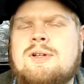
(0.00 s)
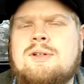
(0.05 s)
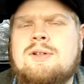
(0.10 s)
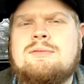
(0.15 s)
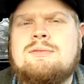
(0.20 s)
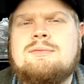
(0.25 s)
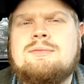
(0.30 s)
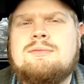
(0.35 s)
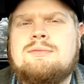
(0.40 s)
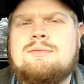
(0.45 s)

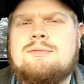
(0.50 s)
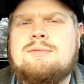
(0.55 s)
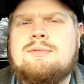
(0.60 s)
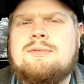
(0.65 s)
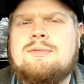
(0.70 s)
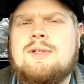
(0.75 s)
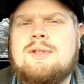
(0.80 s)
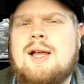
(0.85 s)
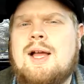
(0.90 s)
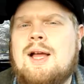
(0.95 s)
know,
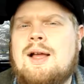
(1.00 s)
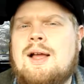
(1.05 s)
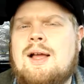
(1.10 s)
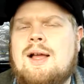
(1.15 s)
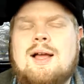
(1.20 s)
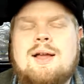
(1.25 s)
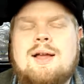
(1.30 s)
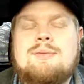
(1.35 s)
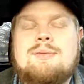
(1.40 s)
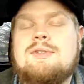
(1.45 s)

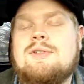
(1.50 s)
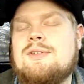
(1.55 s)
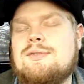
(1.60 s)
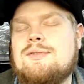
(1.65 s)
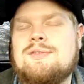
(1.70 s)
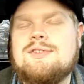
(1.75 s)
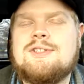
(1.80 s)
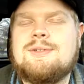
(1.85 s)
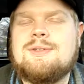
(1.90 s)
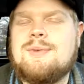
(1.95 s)
I was
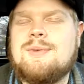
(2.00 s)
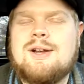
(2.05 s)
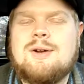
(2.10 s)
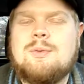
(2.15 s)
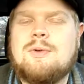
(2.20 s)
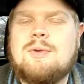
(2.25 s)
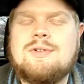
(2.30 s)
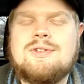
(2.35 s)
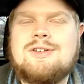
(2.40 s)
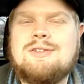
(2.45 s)
looking for some kind
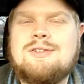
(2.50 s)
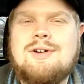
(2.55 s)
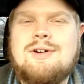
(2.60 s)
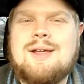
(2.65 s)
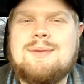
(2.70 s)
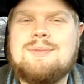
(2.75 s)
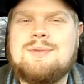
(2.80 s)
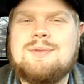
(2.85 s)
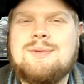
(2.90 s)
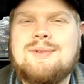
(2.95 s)
of word that
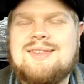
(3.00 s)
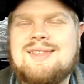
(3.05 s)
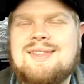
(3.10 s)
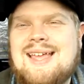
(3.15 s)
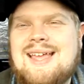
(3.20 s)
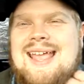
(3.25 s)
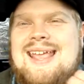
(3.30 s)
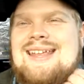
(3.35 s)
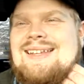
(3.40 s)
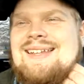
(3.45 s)
rhymes with
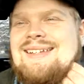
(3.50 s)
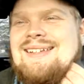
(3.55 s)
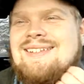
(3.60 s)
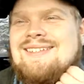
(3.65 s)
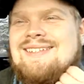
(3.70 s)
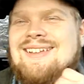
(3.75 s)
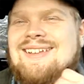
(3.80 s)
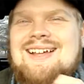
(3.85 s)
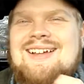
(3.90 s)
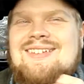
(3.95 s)
eight, and the
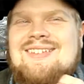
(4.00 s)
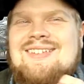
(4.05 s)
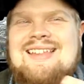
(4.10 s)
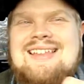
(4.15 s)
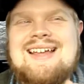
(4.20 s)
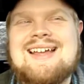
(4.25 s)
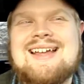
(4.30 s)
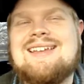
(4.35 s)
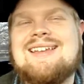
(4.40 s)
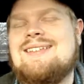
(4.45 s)

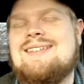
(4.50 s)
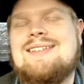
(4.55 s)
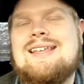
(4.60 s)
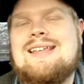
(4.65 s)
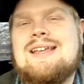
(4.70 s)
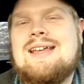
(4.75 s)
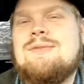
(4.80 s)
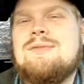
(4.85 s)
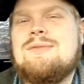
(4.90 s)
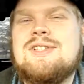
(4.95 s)
only thing I could
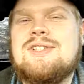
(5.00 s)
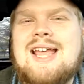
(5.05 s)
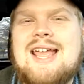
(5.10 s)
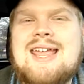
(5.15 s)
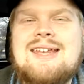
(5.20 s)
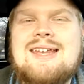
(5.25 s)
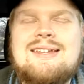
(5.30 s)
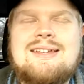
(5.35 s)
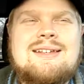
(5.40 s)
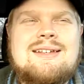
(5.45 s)
think of was
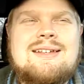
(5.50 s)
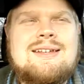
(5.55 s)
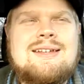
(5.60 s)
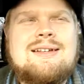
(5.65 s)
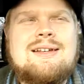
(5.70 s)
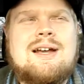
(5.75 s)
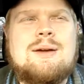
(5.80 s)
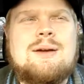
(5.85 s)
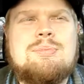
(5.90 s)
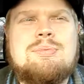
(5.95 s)
hate,
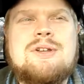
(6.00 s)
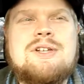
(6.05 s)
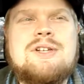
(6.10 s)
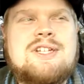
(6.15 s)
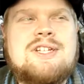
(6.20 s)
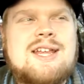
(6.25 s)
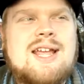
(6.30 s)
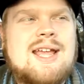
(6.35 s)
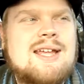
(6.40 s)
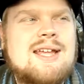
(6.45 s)

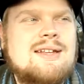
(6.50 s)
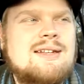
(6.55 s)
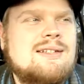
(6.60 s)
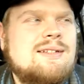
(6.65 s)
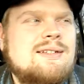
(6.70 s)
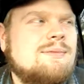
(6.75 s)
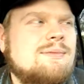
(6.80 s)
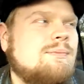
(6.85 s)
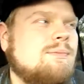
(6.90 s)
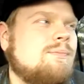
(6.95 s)
appreciate,
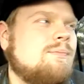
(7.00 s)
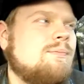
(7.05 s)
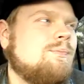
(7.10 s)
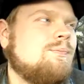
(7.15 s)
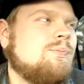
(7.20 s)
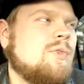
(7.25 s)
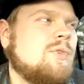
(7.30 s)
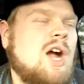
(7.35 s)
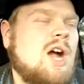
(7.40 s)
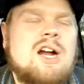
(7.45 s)

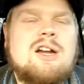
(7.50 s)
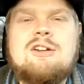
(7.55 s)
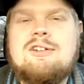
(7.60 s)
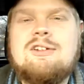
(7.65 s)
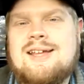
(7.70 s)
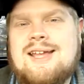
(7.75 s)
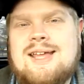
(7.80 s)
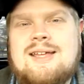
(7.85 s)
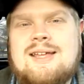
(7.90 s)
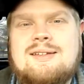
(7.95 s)

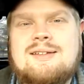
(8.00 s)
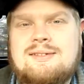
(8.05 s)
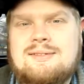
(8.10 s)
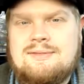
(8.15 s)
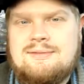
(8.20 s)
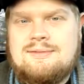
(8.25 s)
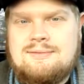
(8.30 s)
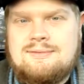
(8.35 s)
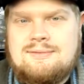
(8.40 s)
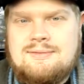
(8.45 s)
congregate,
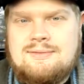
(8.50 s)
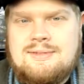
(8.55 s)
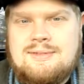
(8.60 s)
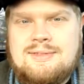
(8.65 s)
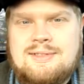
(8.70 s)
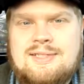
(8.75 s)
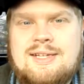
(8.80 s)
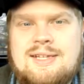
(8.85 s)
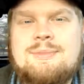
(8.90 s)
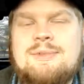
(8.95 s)

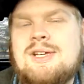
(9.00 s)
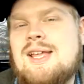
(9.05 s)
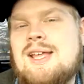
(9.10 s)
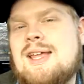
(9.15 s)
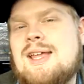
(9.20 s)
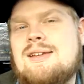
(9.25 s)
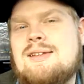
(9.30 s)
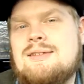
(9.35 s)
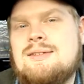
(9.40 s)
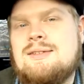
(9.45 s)

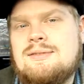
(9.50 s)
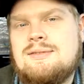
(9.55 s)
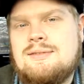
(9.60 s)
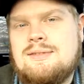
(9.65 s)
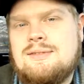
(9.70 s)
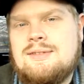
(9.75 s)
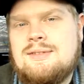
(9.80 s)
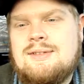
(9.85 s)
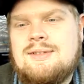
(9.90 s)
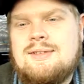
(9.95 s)
subjugate,
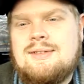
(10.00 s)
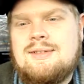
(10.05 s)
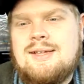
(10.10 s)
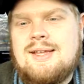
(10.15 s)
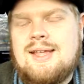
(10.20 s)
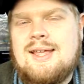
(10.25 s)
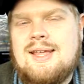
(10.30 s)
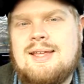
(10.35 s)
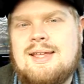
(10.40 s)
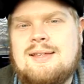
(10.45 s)

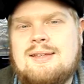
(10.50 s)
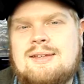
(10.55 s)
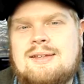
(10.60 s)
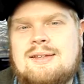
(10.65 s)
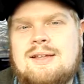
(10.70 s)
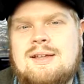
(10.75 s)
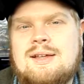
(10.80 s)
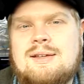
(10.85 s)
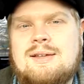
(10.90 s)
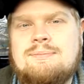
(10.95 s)

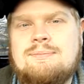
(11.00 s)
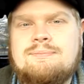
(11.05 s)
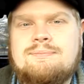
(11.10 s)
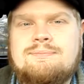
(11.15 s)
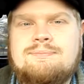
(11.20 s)
and